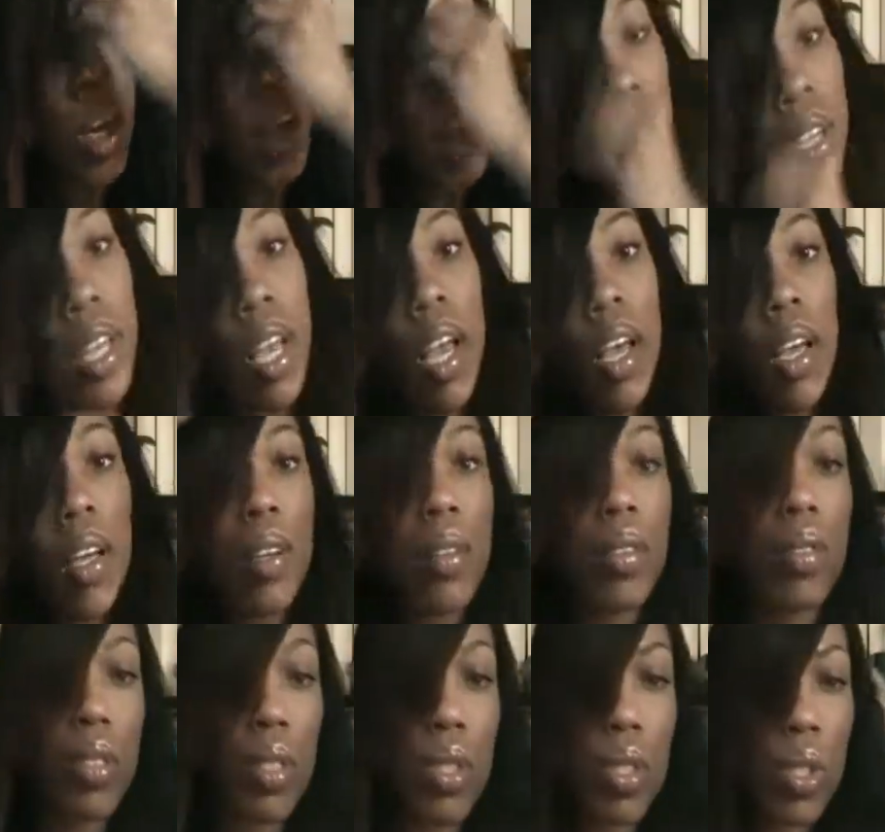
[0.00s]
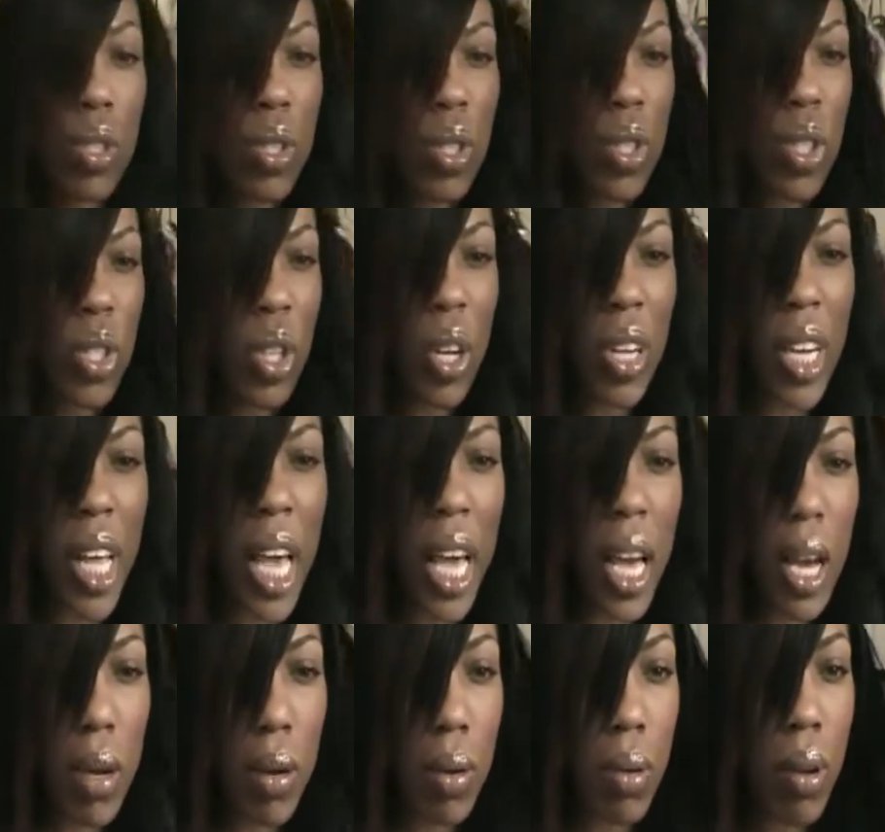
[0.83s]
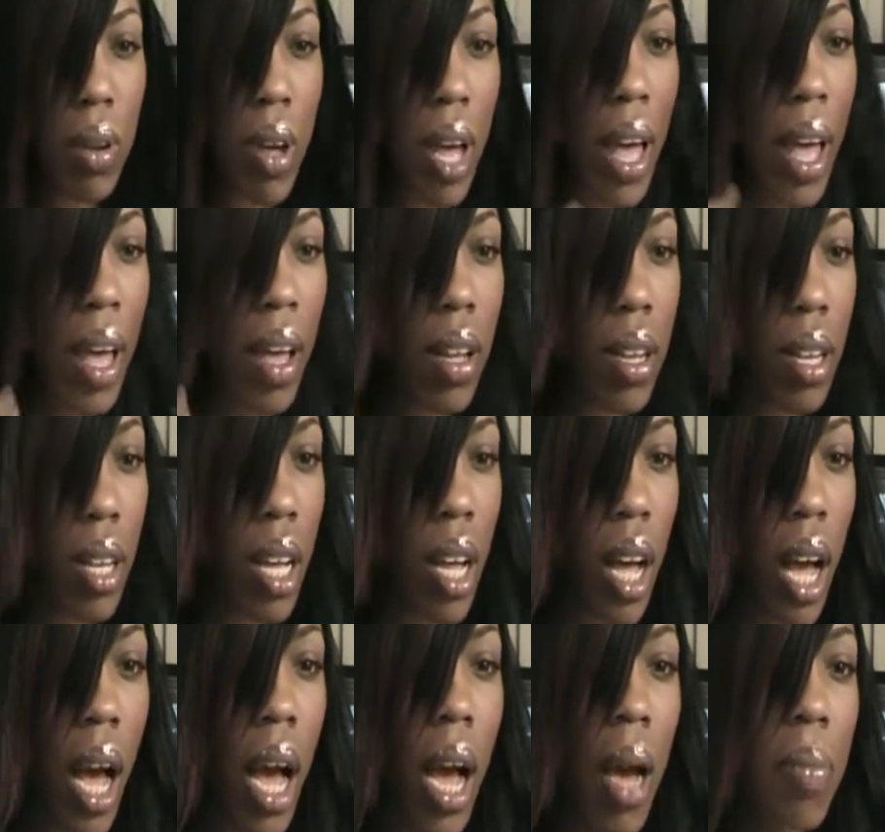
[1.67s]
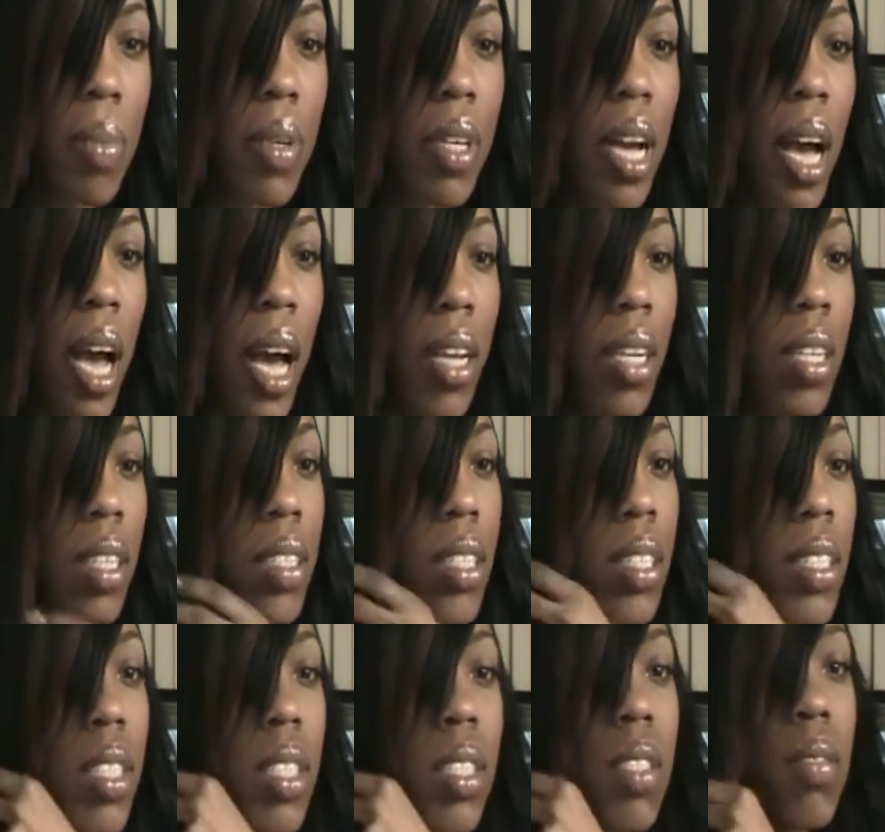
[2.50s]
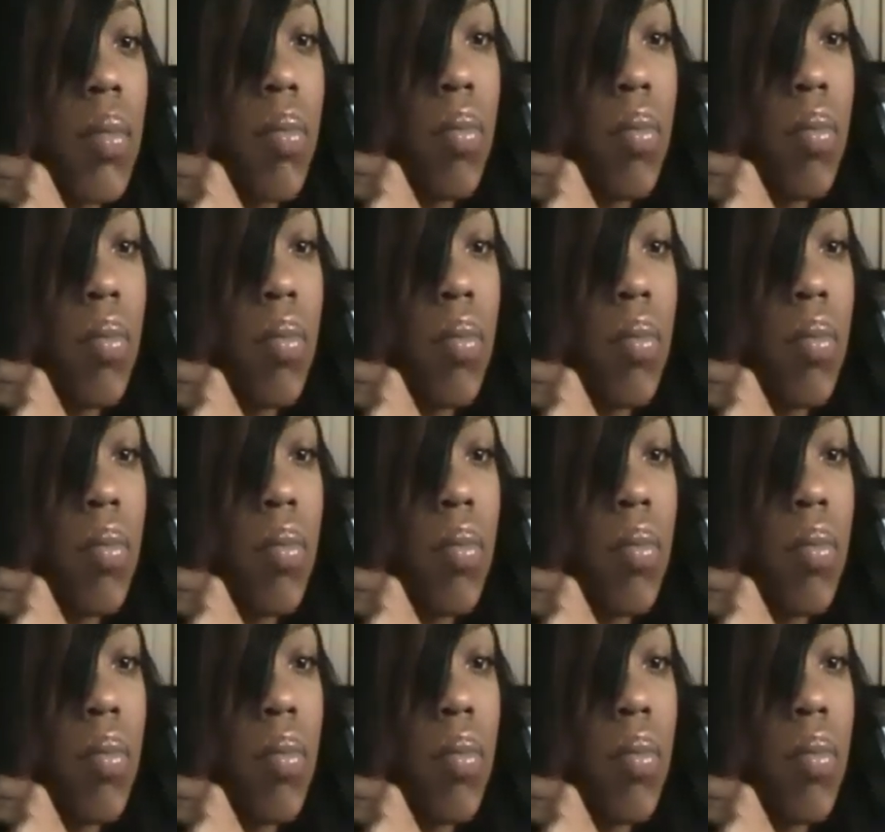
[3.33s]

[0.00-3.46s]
Okay, so now I'm kind of